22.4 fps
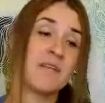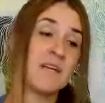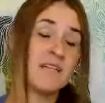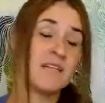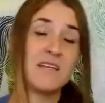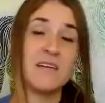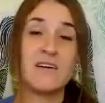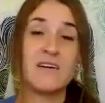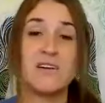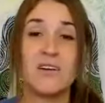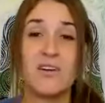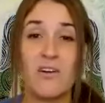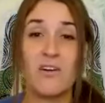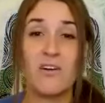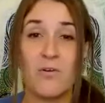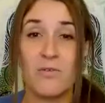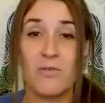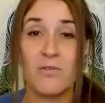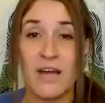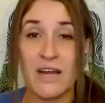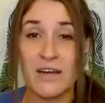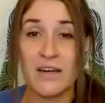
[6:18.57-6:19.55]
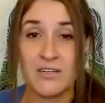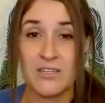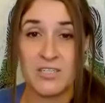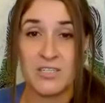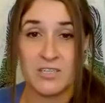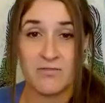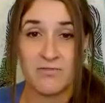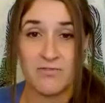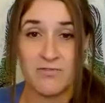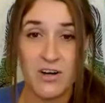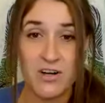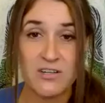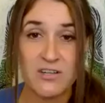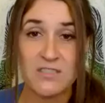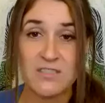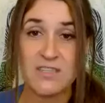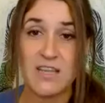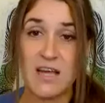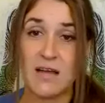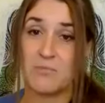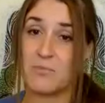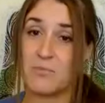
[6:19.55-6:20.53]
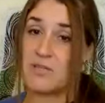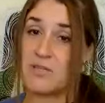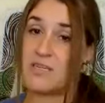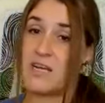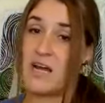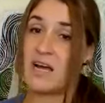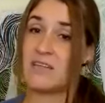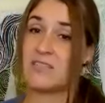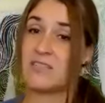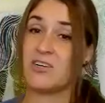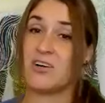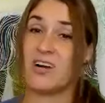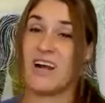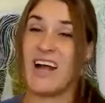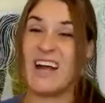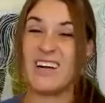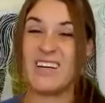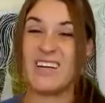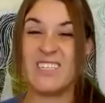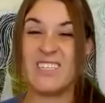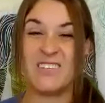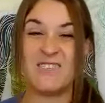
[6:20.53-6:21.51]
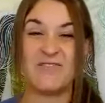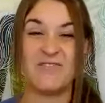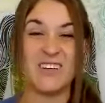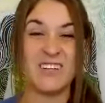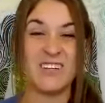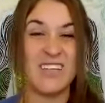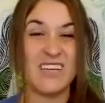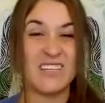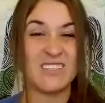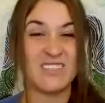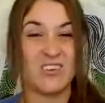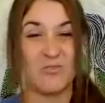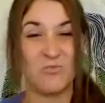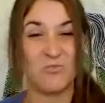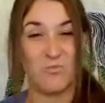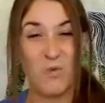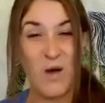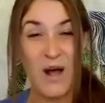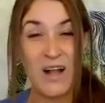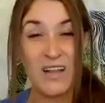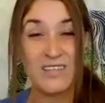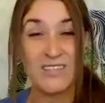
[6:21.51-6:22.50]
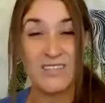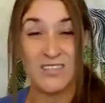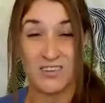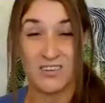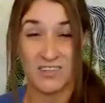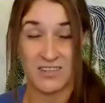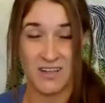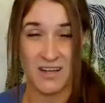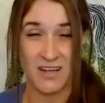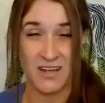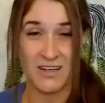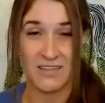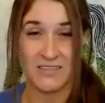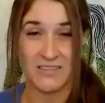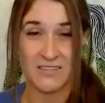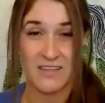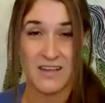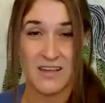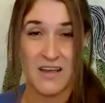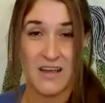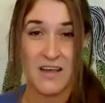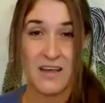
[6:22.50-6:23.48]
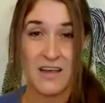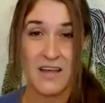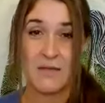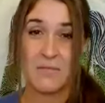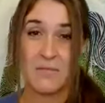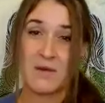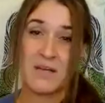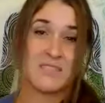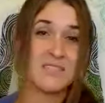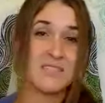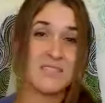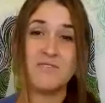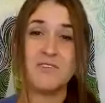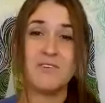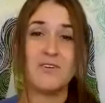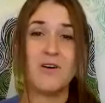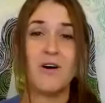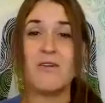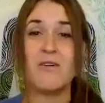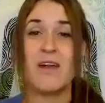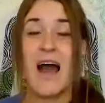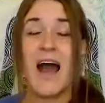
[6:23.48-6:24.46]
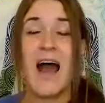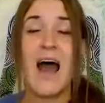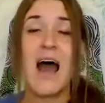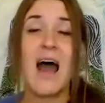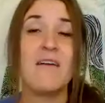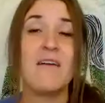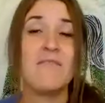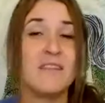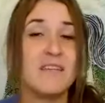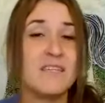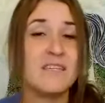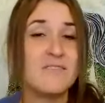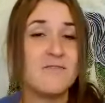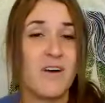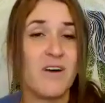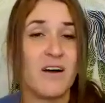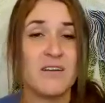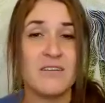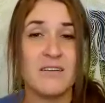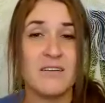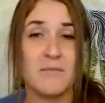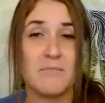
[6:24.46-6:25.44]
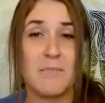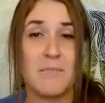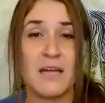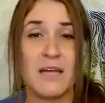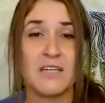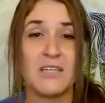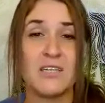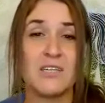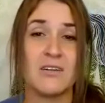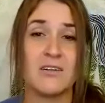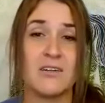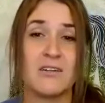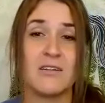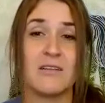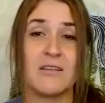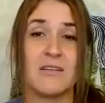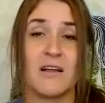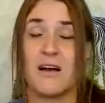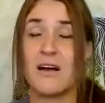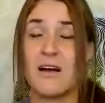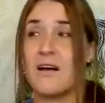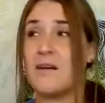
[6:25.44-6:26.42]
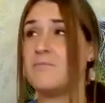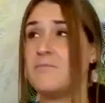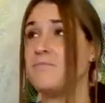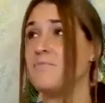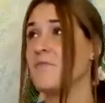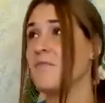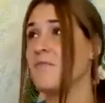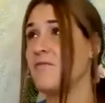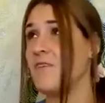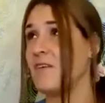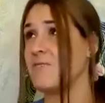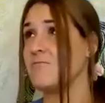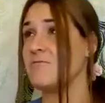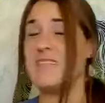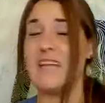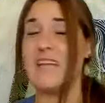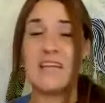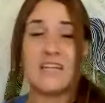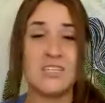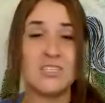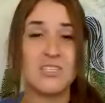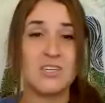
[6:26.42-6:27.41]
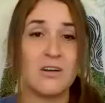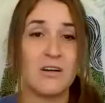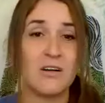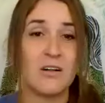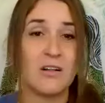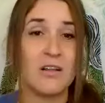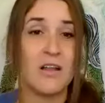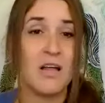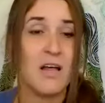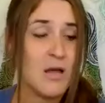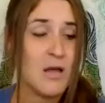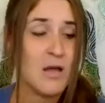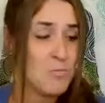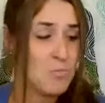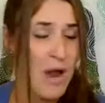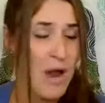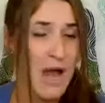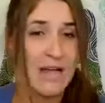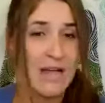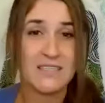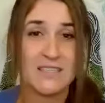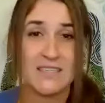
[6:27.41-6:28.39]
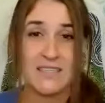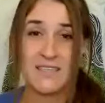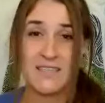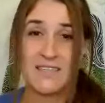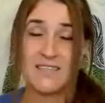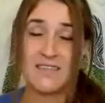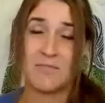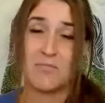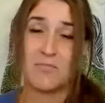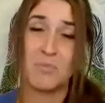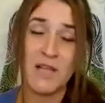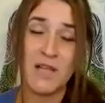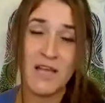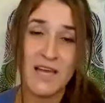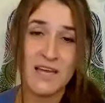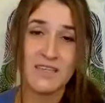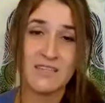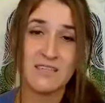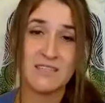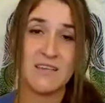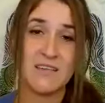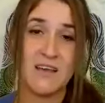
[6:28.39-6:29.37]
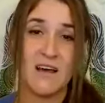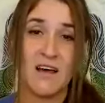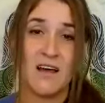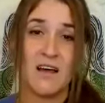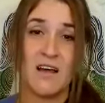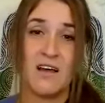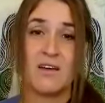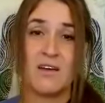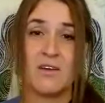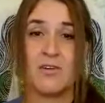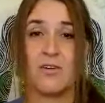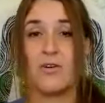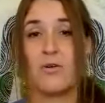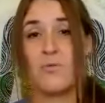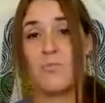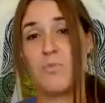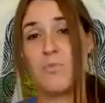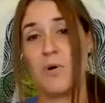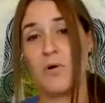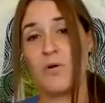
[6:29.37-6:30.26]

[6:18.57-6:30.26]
clear your own energy first, and protect your energy field as well as your clients. Because if you don't have these fundamental, foundational practices in place, you're